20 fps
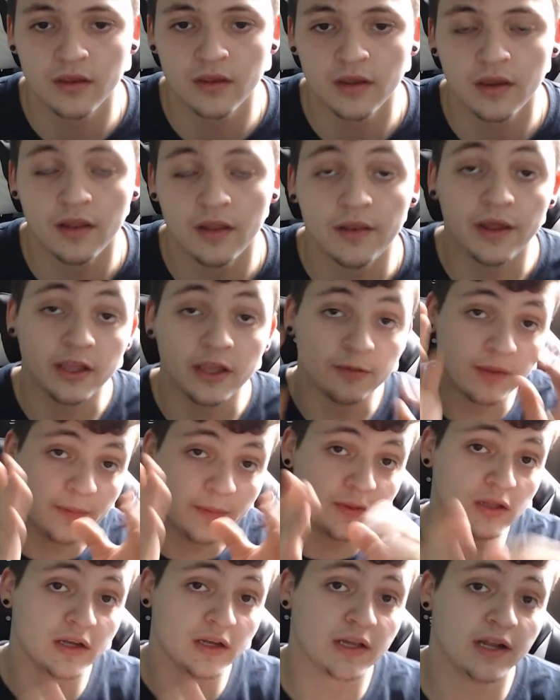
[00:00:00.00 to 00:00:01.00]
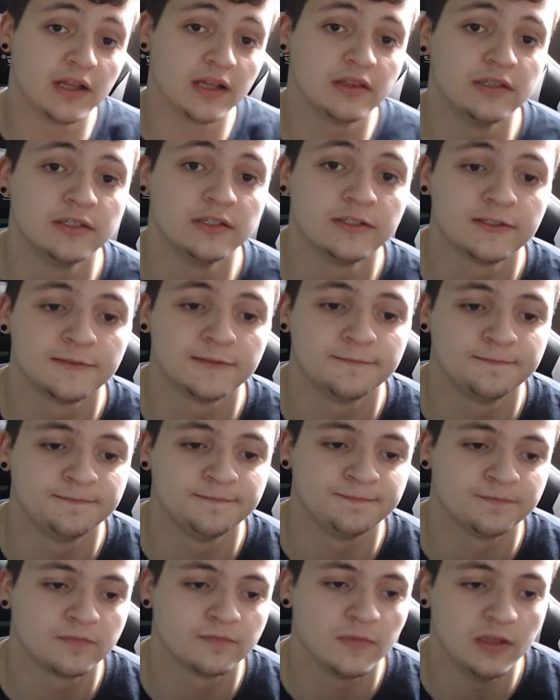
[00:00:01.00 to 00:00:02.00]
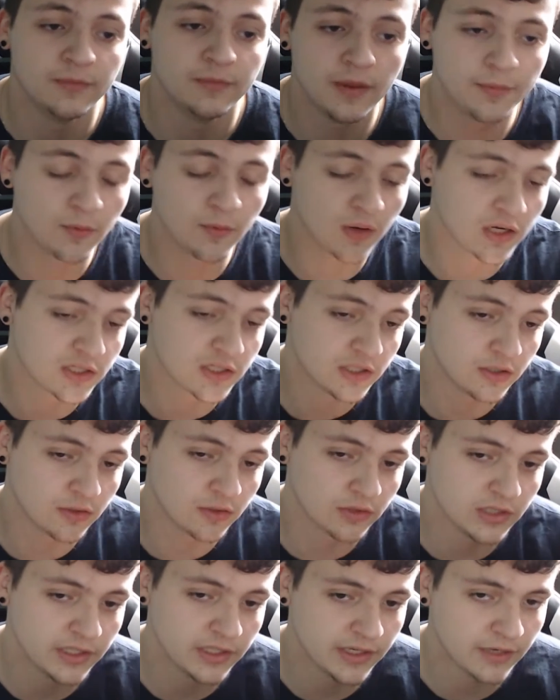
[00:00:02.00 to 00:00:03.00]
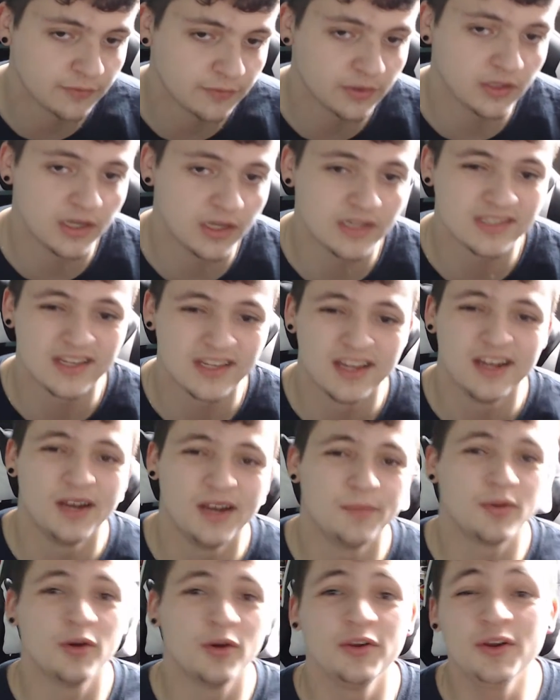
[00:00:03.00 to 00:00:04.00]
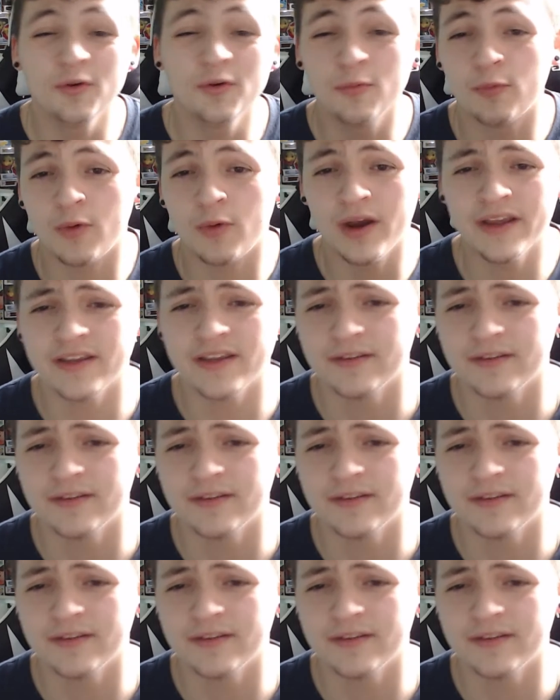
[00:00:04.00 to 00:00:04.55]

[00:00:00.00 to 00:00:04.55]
Now, you may be looking at this. You may be watching the whole thing and realize, bro, you're white.